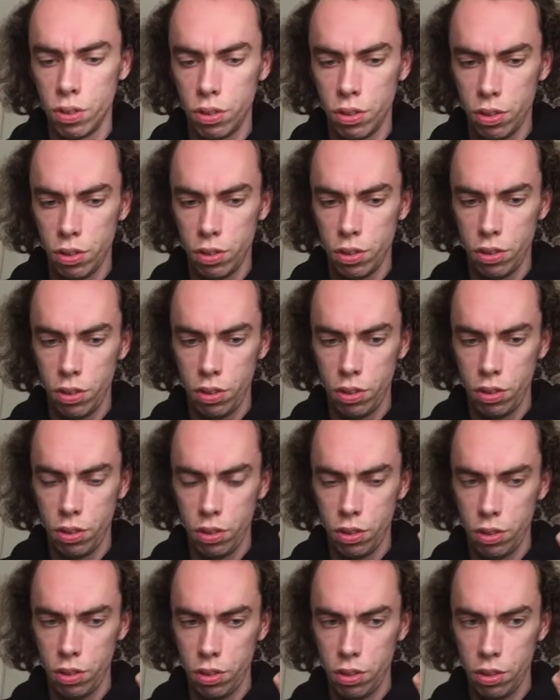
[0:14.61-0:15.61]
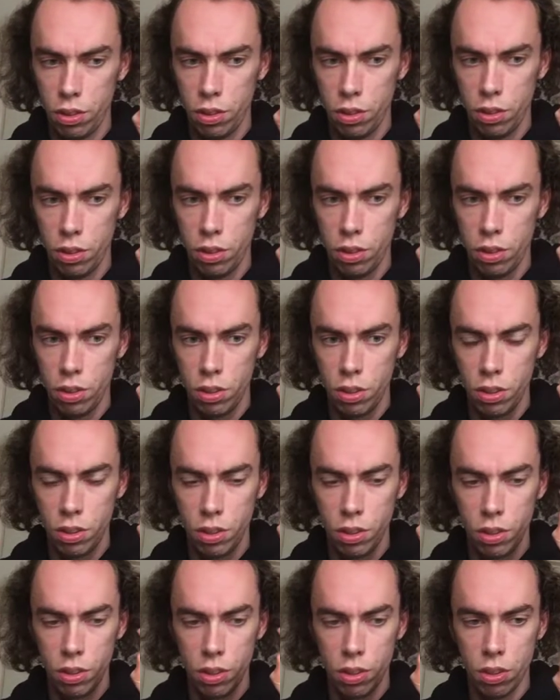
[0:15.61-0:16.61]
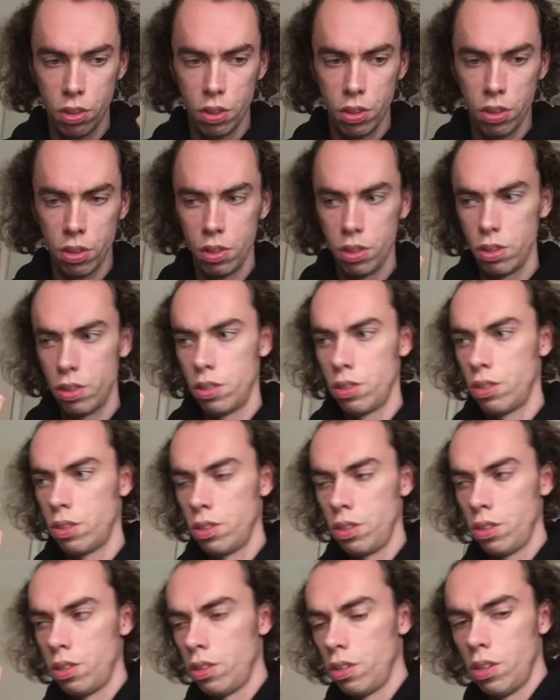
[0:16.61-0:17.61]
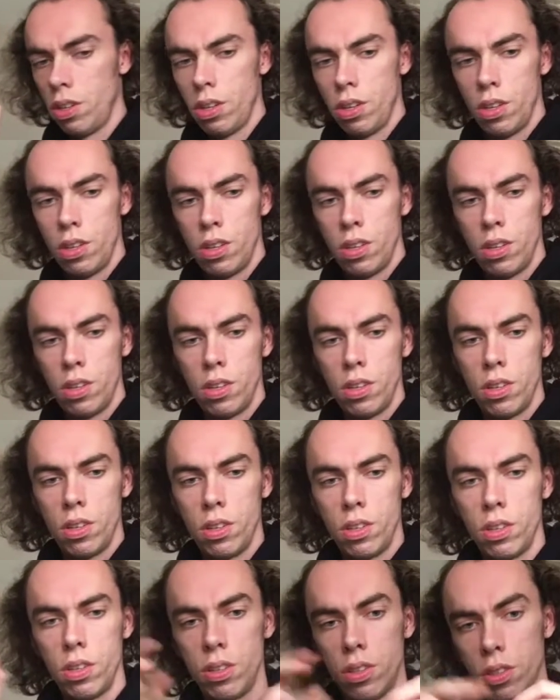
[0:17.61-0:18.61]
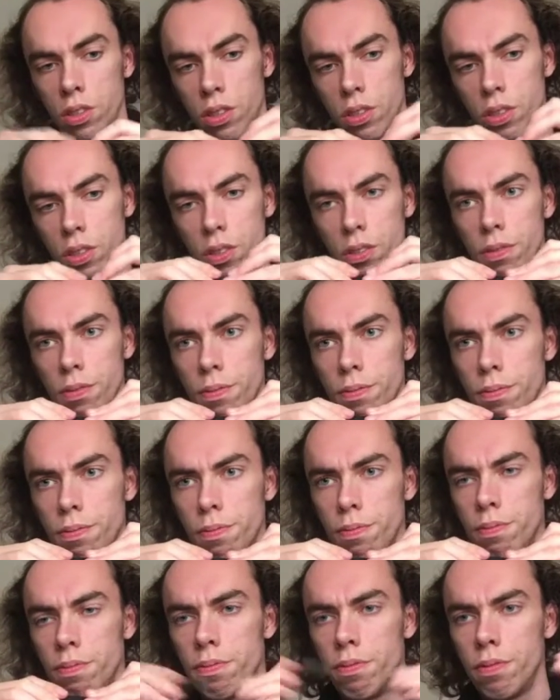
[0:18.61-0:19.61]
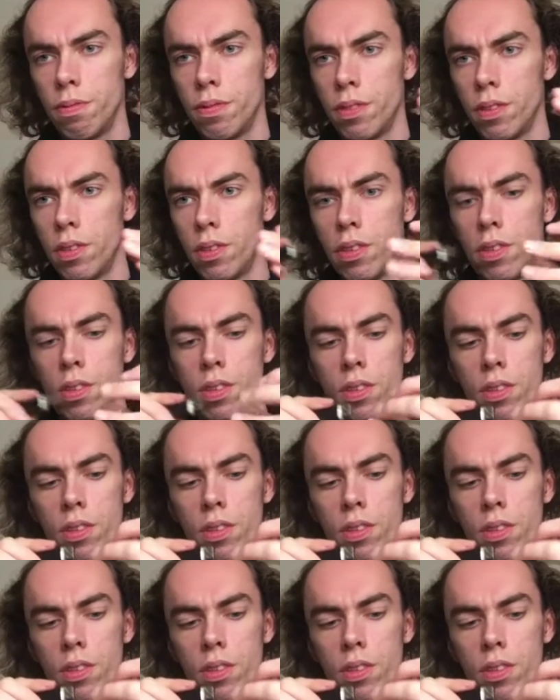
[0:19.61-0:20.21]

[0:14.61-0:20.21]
(silence)